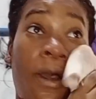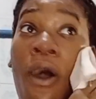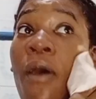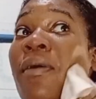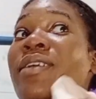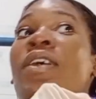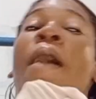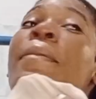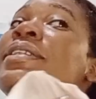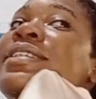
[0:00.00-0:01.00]
Always
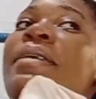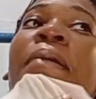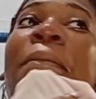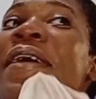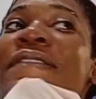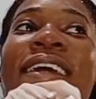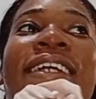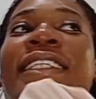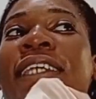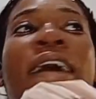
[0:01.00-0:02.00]
commenting about my
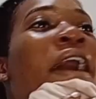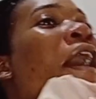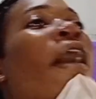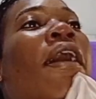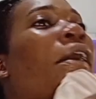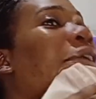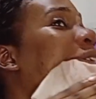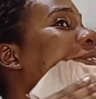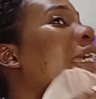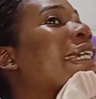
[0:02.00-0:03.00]
face,
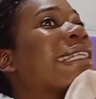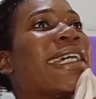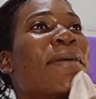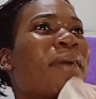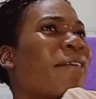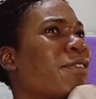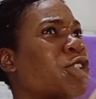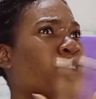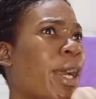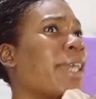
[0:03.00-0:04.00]
always saying, damn, have
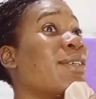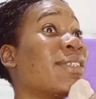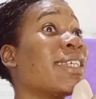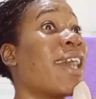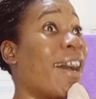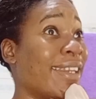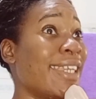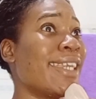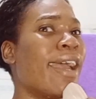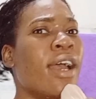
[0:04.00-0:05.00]
you tried using
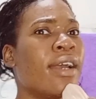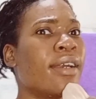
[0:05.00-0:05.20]
honey?